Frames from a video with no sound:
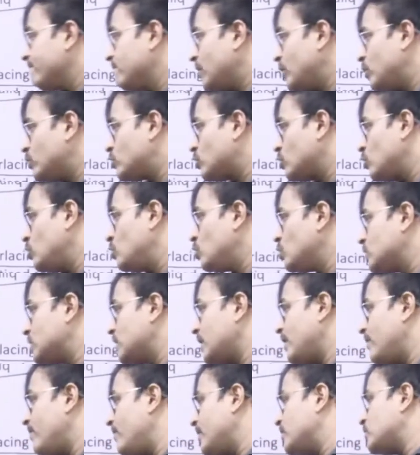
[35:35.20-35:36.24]
they used to use
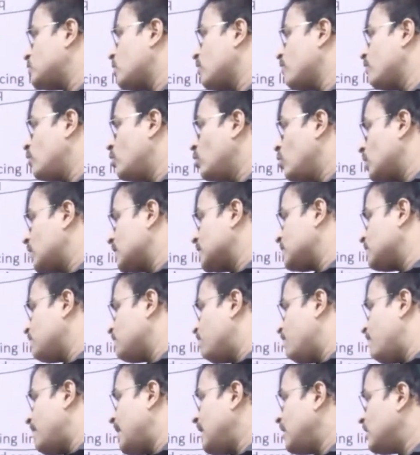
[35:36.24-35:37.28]
the image of lotus,
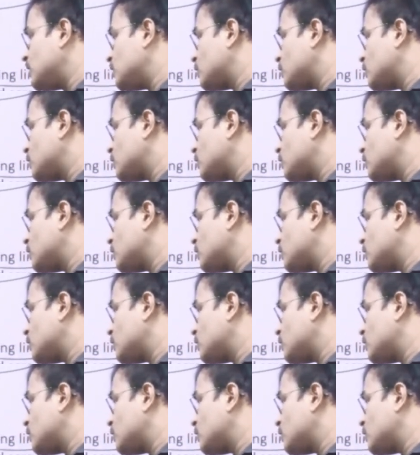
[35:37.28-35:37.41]
bell,